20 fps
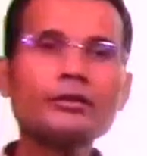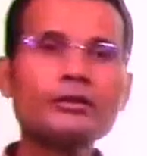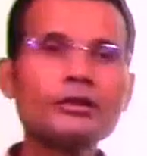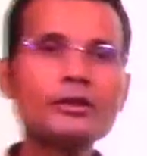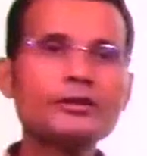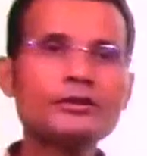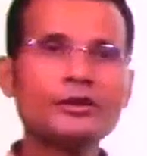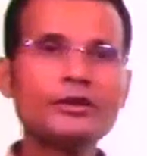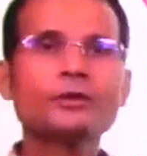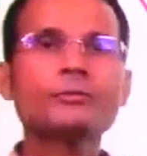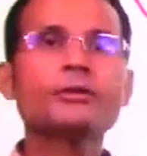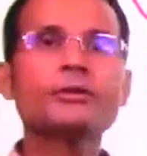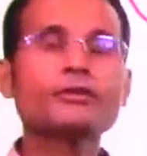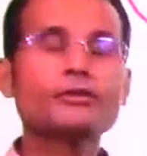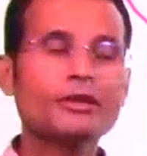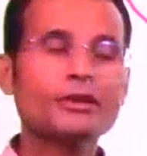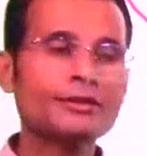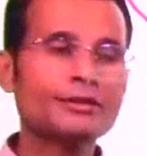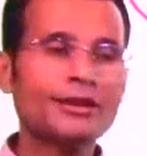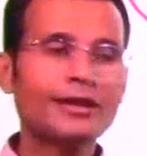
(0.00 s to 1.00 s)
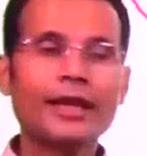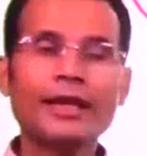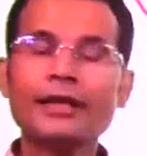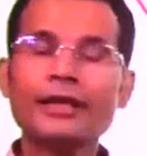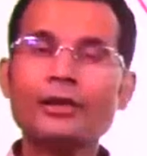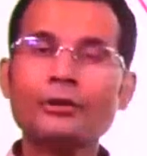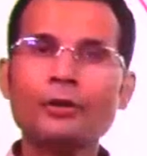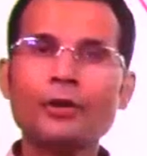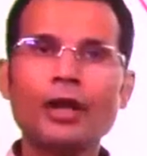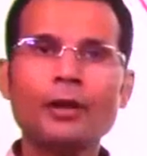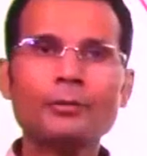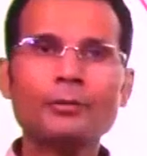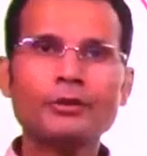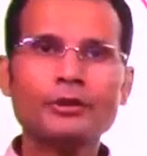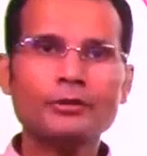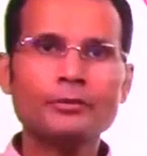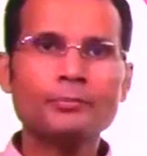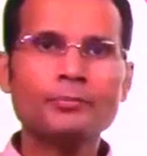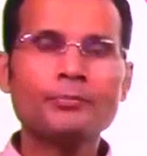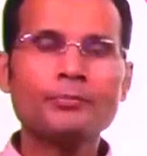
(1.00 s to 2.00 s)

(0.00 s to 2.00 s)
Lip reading: disturbance is likely to happen,